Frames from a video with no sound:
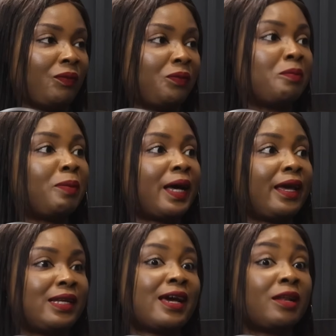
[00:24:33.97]
by
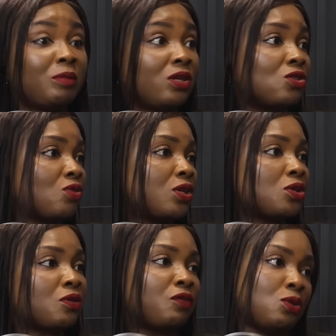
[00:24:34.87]
the administrators
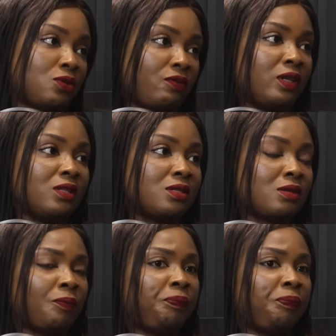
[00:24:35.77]
of those funds.